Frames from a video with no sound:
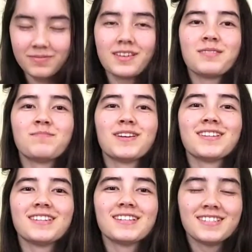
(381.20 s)
That
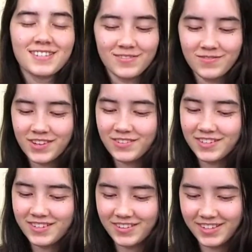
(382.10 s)
bite tasted
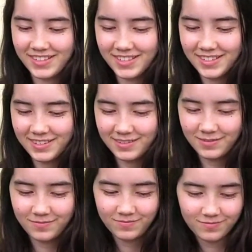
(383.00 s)
very nice.
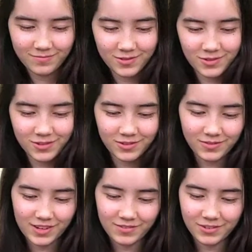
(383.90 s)
All the
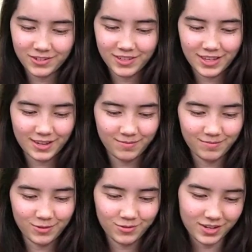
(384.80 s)
flavors
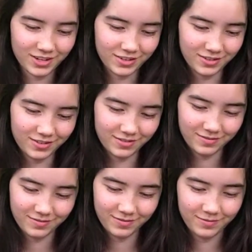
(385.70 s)
came together
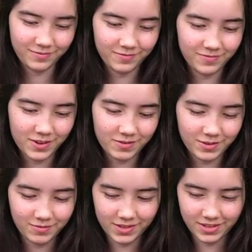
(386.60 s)

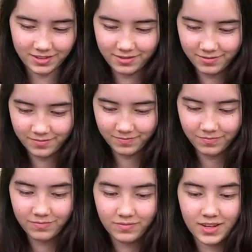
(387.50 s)
very well.
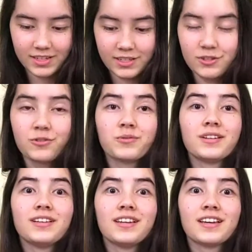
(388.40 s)
I still
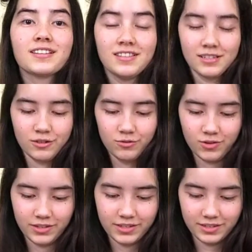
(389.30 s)
really like this
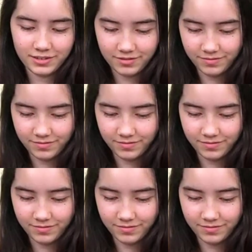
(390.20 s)
crust.